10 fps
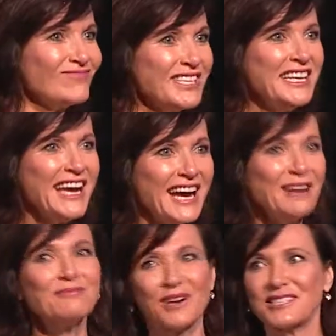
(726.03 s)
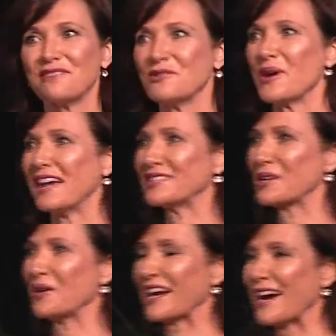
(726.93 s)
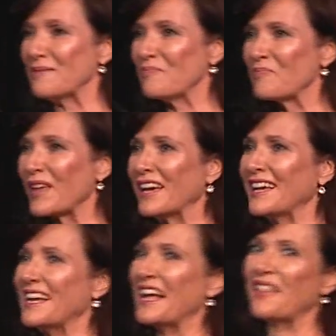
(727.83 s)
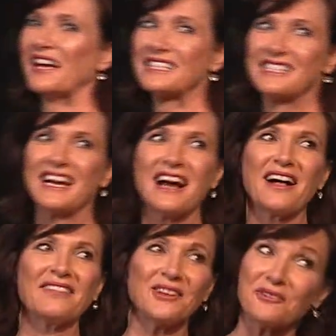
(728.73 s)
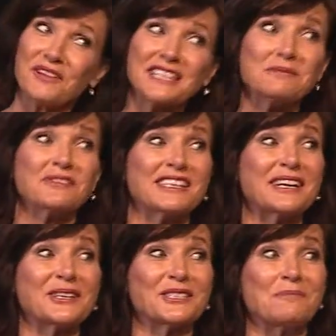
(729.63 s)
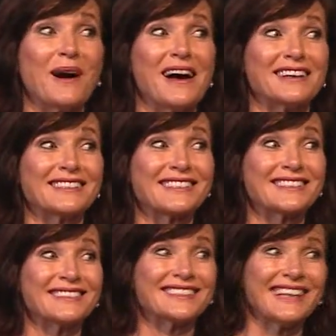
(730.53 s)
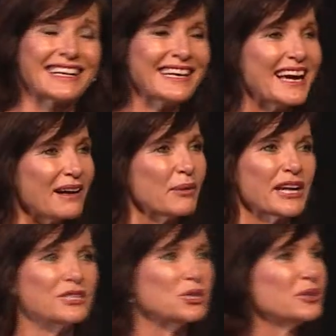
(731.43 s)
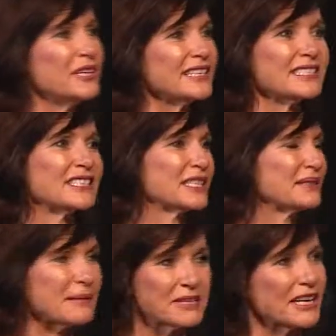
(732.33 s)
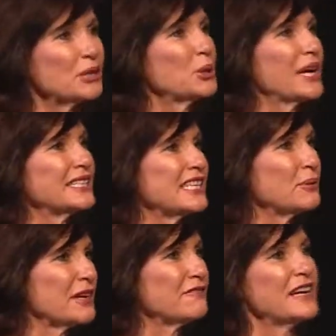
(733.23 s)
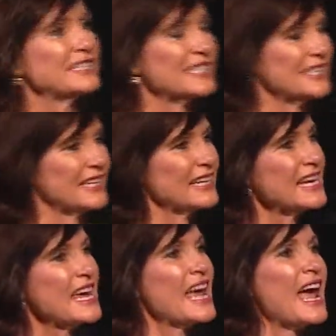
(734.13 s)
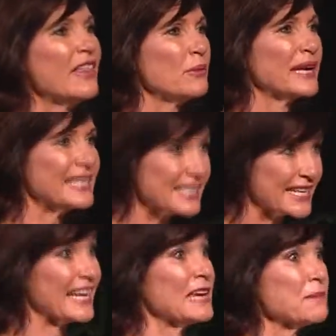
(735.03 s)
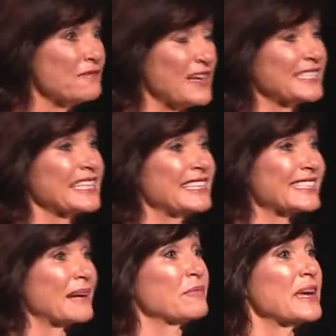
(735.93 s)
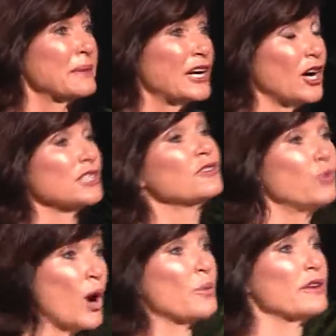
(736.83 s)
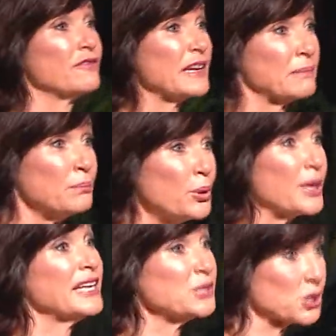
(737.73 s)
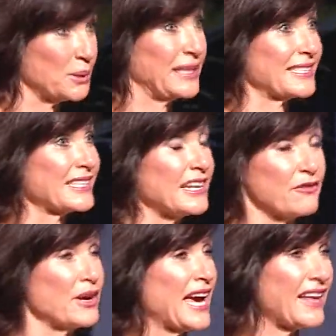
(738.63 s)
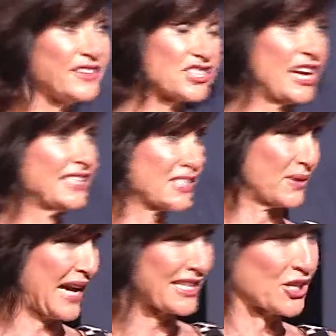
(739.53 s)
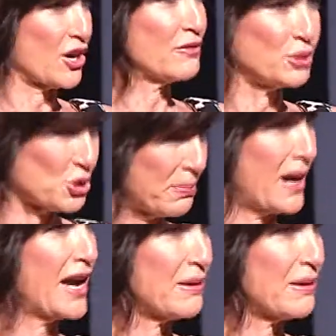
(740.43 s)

Yeah, I see a few hands going up. That's, you're a victim of sunk cost bias. It's like, yeah, I'll do this. It seems like a good idea. We invest in it, and then we can keep investing in something because of what we've put into it. And if we had the chance to ask over, would you buy